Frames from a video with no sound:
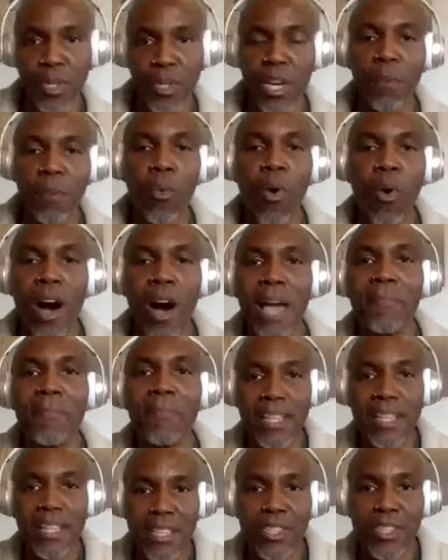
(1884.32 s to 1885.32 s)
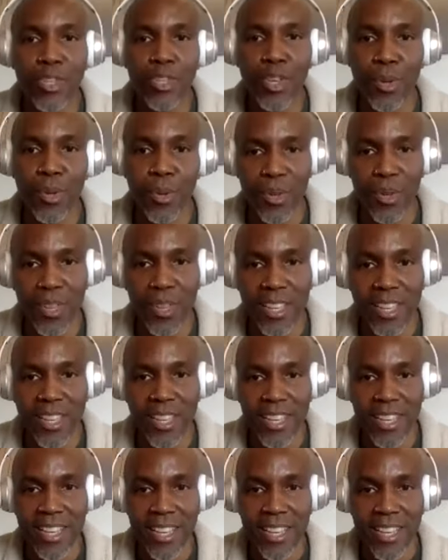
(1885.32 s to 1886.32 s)
would come. Why? Because it's you.
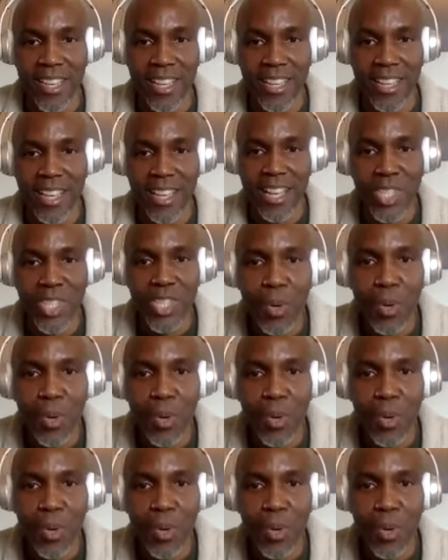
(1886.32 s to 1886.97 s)
And